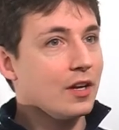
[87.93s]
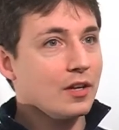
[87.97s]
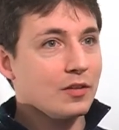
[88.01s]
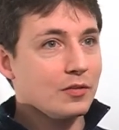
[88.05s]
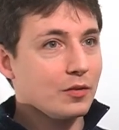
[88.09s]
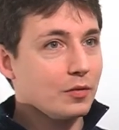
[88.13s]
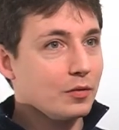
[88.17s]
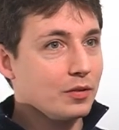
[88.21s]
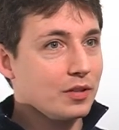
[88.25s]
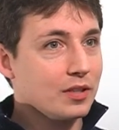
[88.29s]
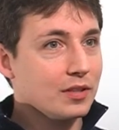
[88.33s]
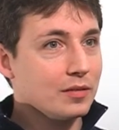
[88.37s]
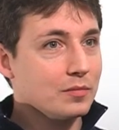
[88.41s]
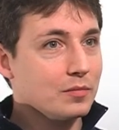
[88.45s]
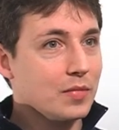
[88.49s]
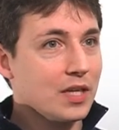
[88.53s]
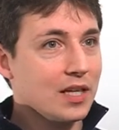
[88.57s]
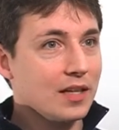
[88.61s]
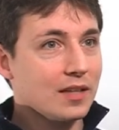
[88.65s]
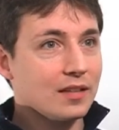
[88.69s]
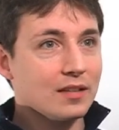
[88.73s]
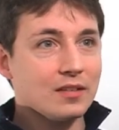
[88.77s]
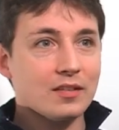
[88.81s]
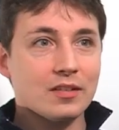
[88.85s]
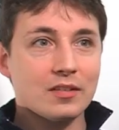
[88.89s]
So you can
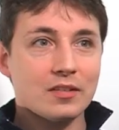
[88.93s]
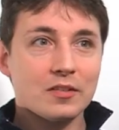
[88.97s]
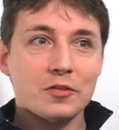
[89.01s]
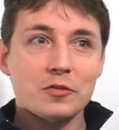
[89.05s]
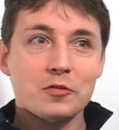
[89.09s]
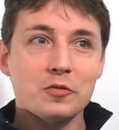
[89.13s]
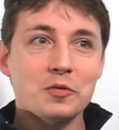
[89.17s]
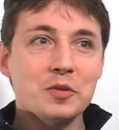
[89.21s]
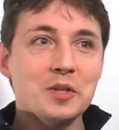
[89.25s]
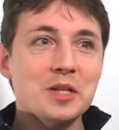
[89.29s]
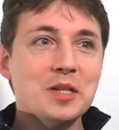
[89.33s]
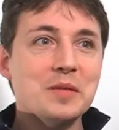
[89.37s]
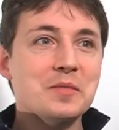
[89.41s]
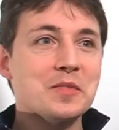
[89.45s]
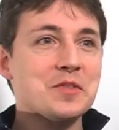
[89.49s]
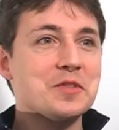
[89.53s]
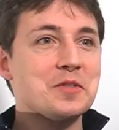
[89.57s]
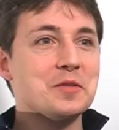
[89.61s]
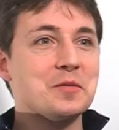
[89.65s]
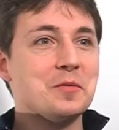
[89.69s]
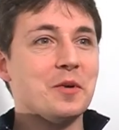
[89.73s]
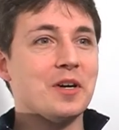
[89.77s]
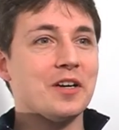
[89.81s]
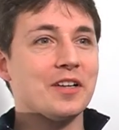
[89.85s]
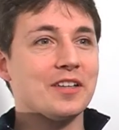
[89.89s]
make it as extreme as
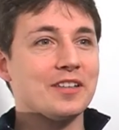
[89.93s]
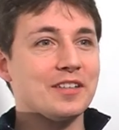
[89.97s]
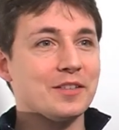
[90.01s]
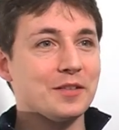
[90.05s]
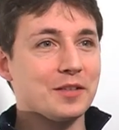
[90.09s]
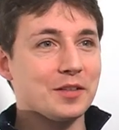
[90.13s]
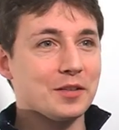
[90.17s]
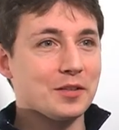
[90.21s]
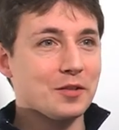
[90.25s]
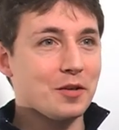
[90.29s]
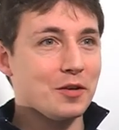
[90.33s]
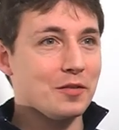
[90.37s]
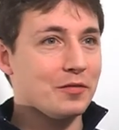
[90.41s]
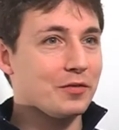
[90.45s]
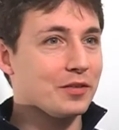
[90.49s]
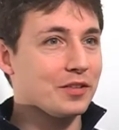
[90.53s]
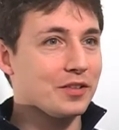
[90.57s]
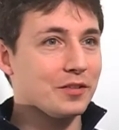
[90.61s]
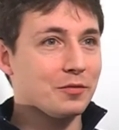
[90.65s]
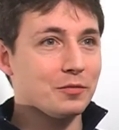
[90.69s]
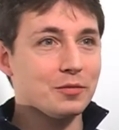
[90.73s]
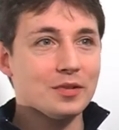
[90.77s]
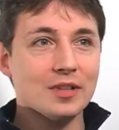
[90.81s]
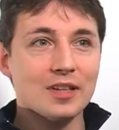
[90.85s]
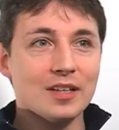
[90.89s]
you want. You can go for
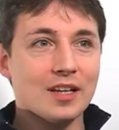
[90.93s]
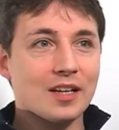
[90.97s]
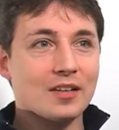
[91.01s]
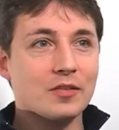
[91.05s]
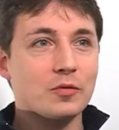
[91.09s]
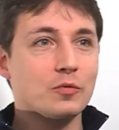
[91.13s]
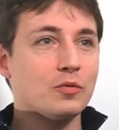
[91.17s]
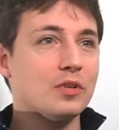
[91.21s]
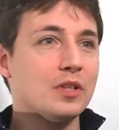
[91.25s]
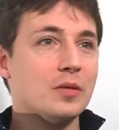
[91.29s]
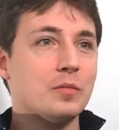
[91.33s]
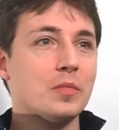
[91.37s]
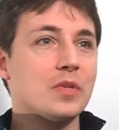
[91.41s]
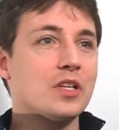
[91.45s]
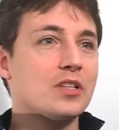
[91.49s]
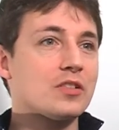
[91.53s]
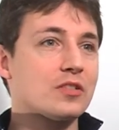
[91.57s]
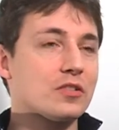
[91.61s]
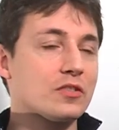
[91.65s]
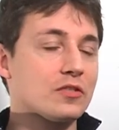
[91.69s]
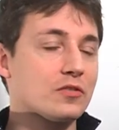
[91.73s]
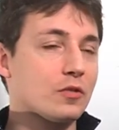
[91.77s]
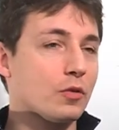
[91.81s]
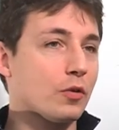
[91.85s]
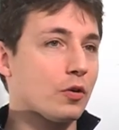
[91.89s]
these really extreme
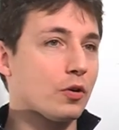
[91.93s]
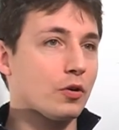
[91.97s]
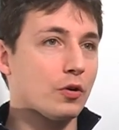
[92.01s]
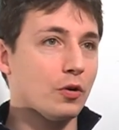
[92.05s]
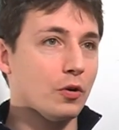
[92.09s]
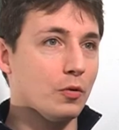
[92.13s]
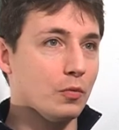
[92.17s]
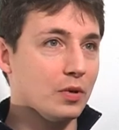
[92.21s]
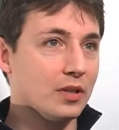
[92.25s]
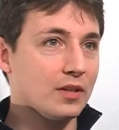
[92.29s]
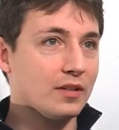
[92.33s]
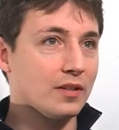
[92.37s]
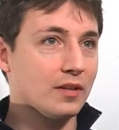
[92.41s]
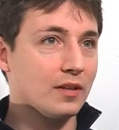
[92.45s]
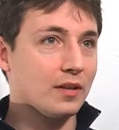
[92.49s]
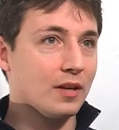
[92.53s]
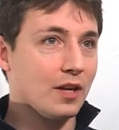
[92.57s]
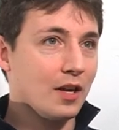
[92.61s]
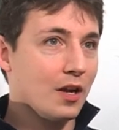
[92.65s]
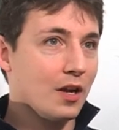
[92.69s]
missions or go with the